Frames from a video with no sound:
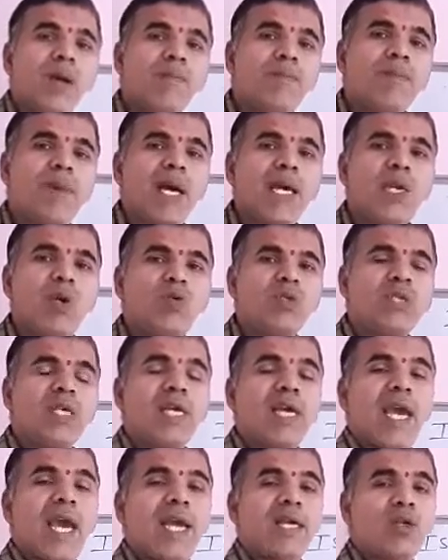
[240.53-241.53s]
by
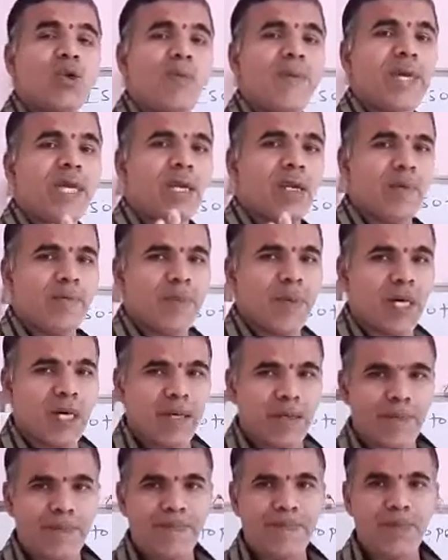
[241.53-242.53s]
using atomic
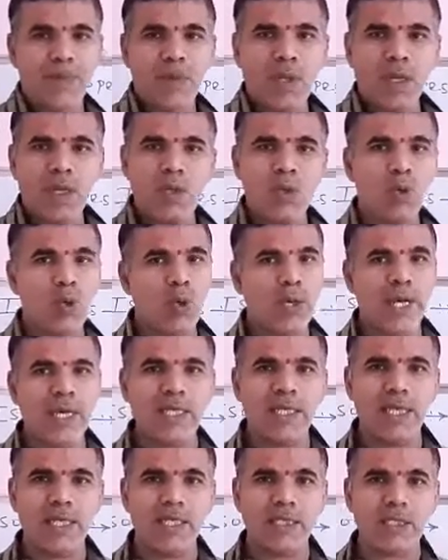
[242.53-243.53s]
number. Look
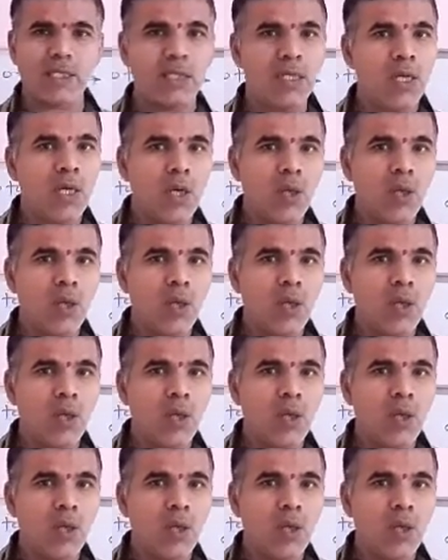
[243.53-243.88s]
at this.